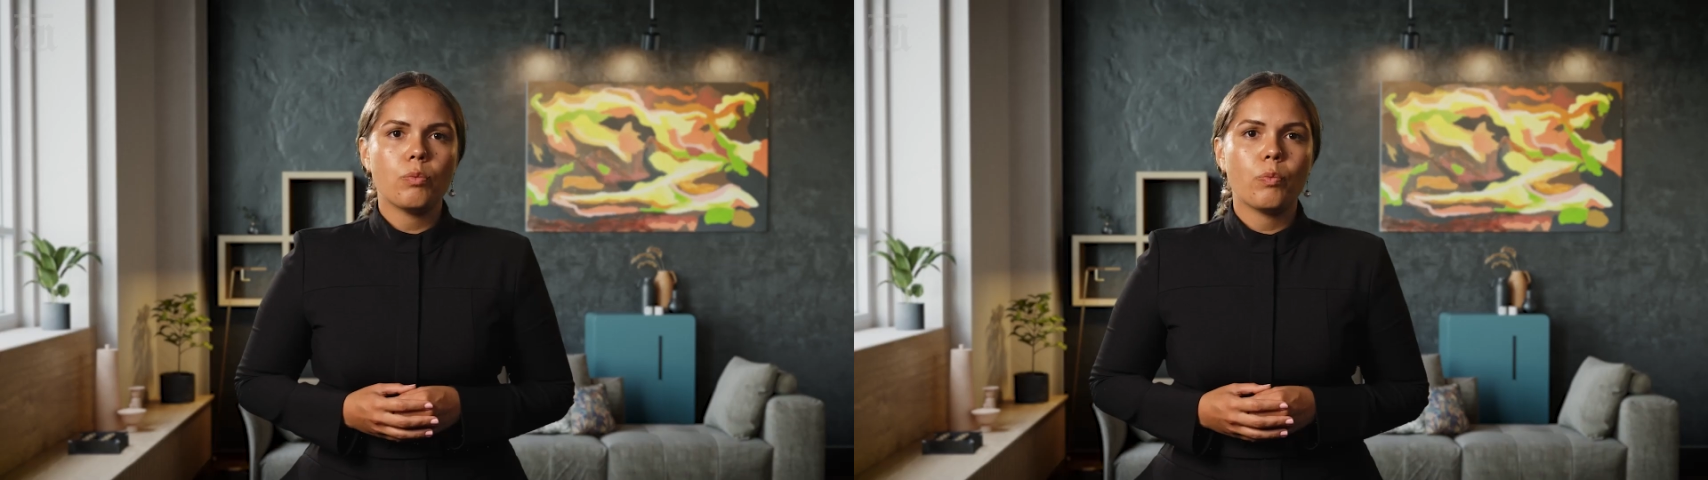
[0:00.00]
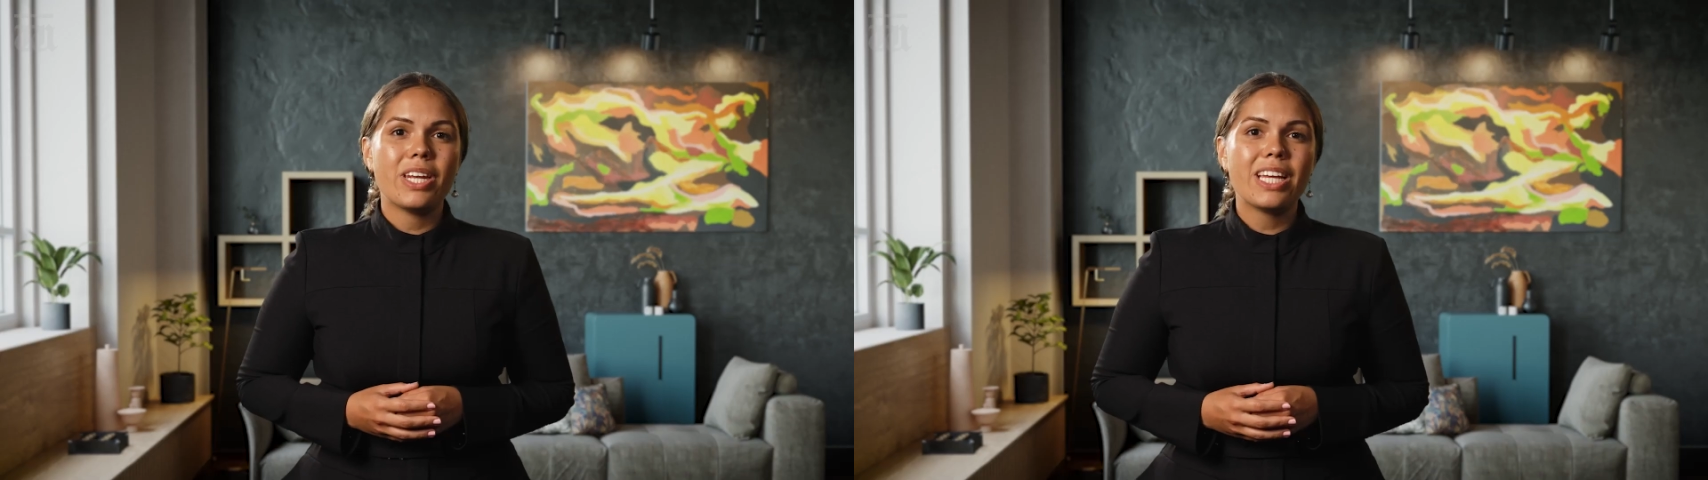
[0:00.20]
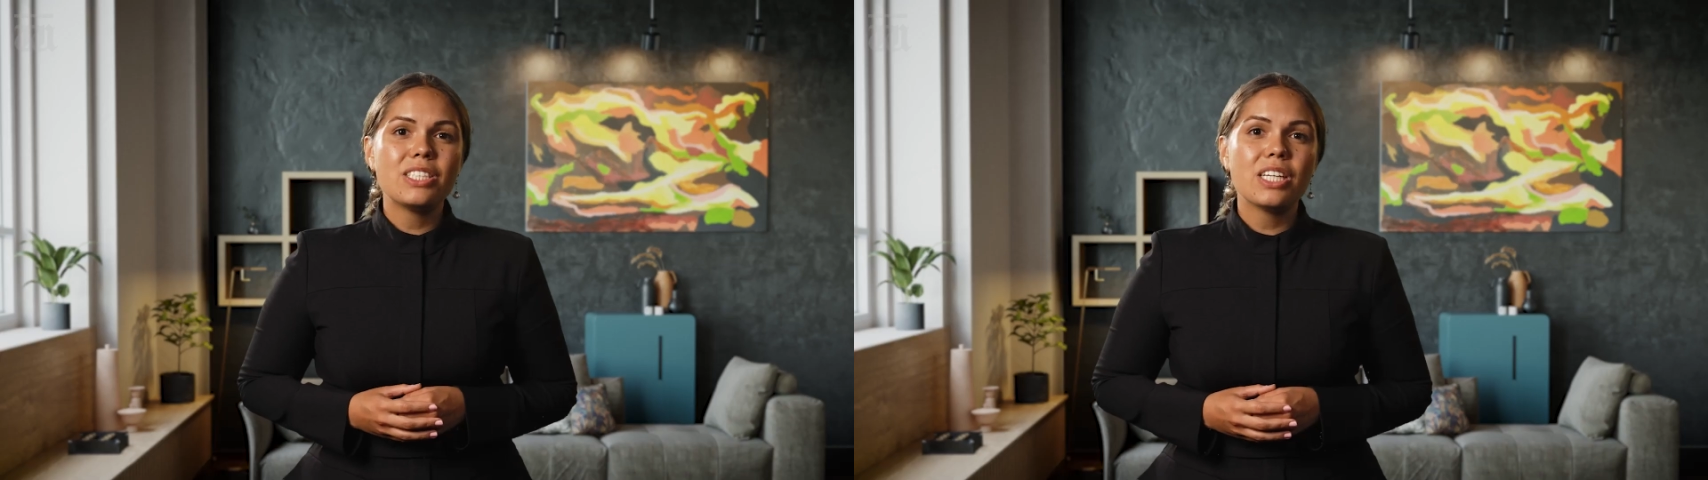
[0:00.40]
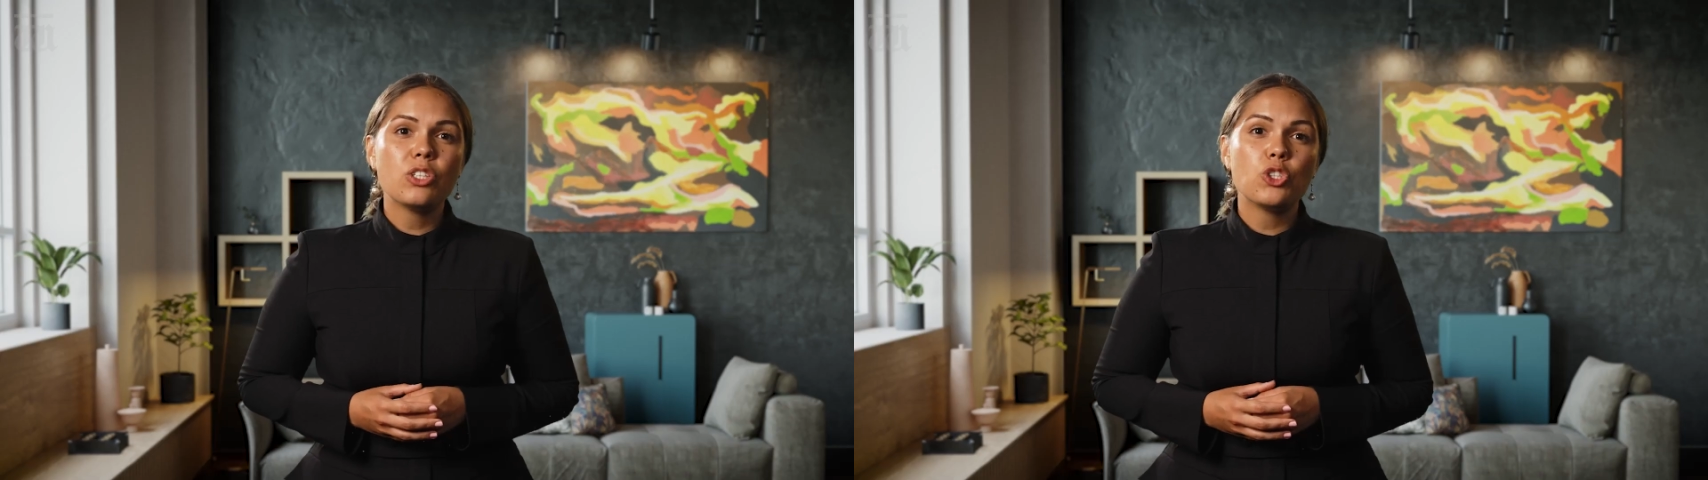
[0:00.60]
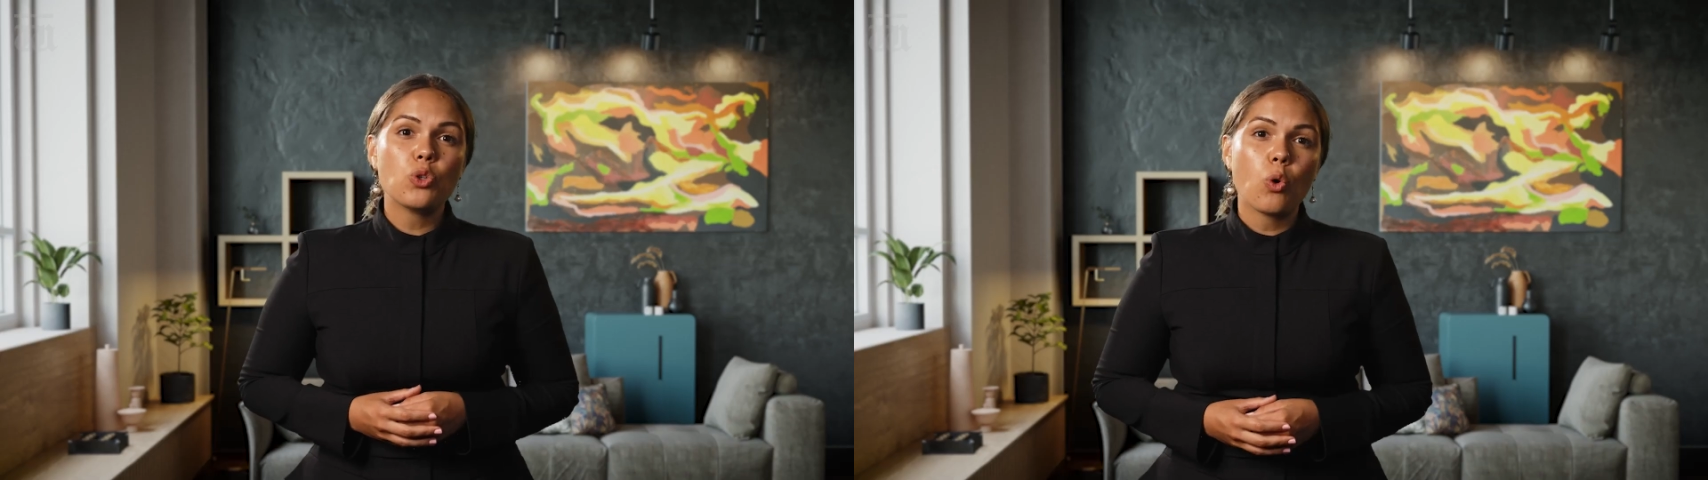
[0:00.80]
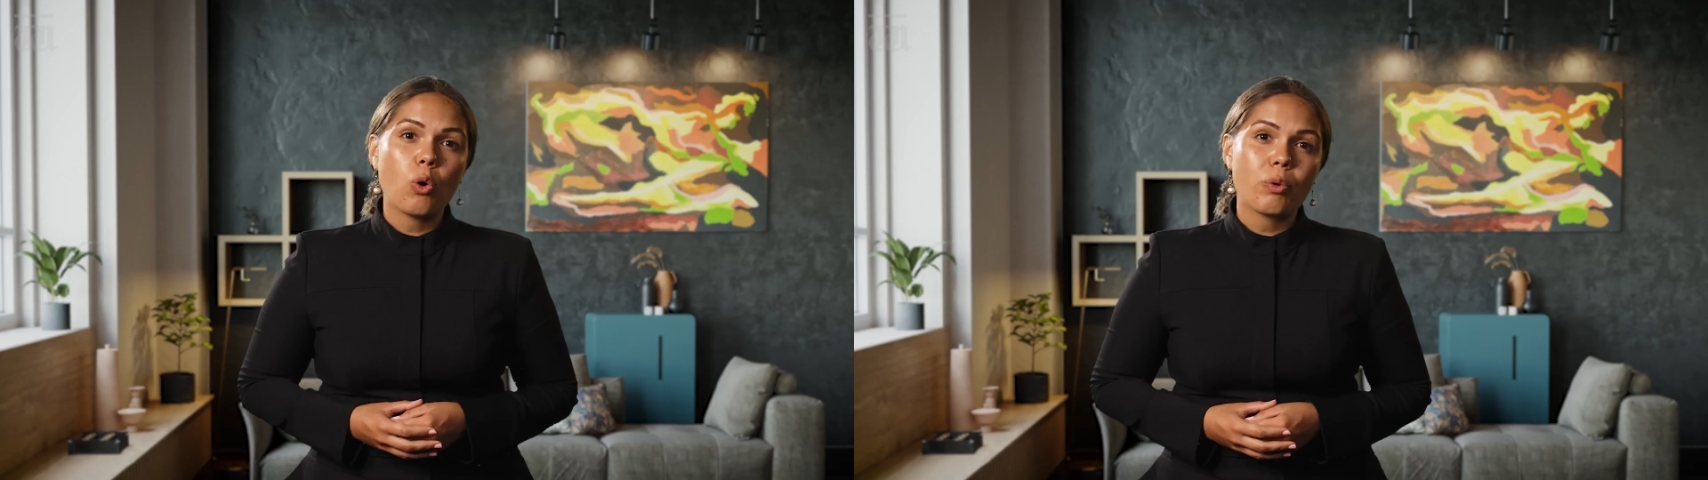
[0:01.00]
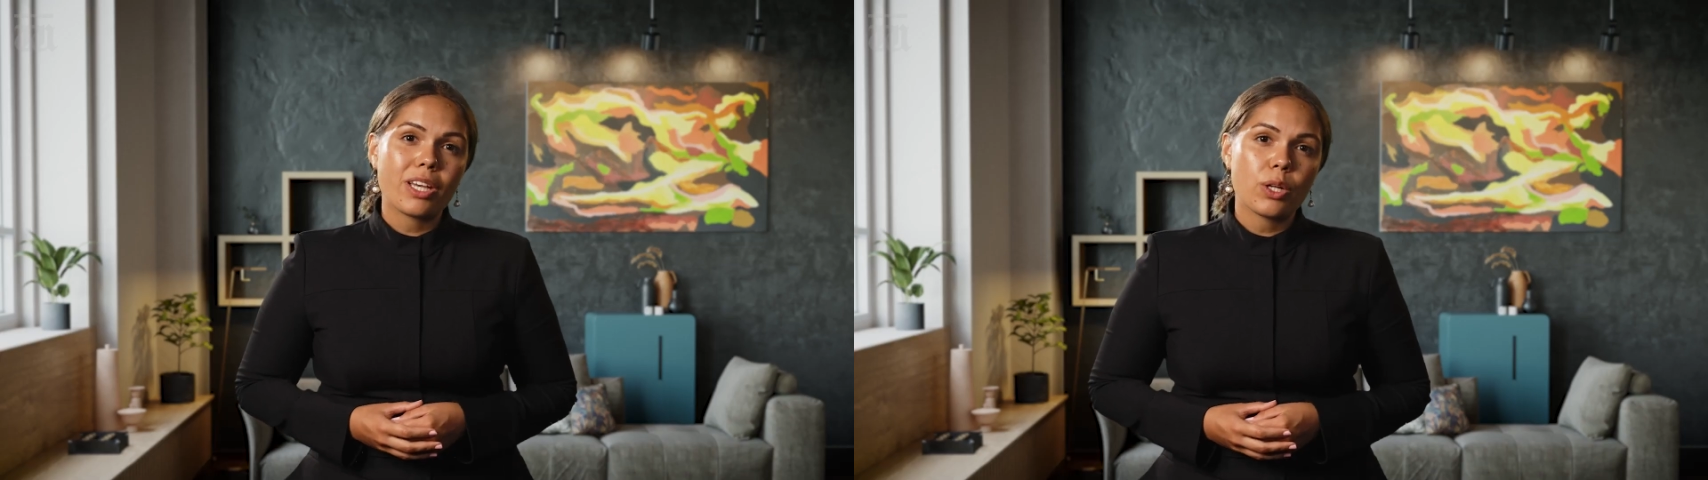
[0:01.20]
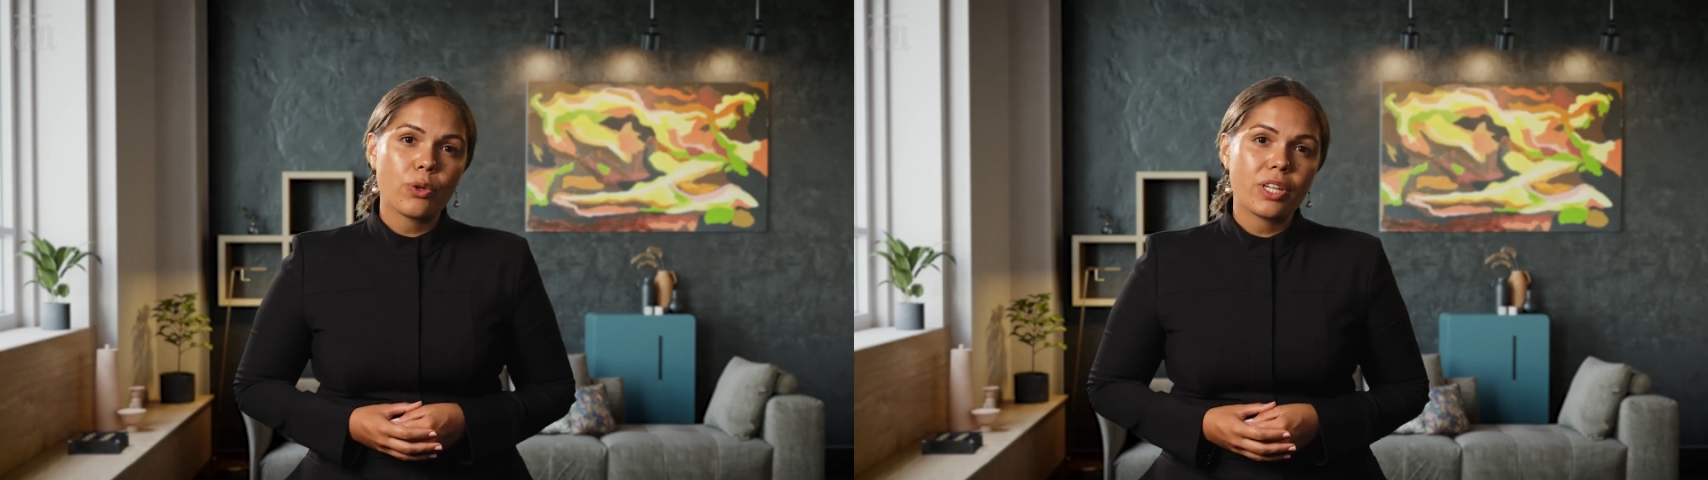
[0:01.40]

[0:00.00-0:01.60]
We need to ensure we include